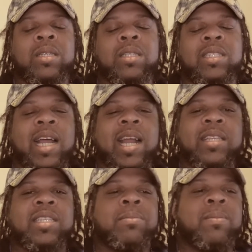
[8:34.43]

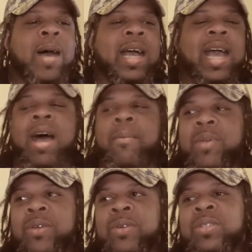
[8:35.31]
shout out to my
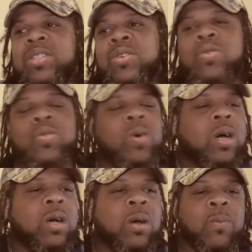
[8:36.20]
guy Mills,
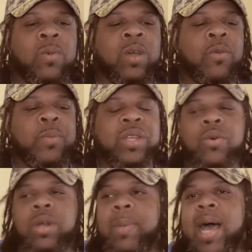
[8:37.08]
who we're gonna
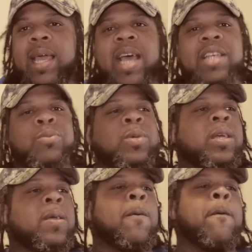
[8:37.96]
be doing the podcast
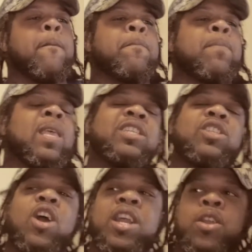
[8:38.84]
with.
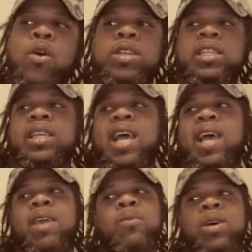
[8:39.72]
He started noticing
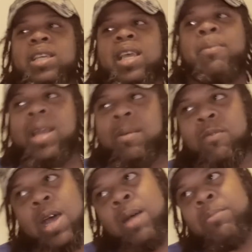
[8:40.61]
that it wasn't
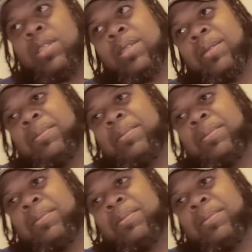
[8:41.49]
Eminem rhymes.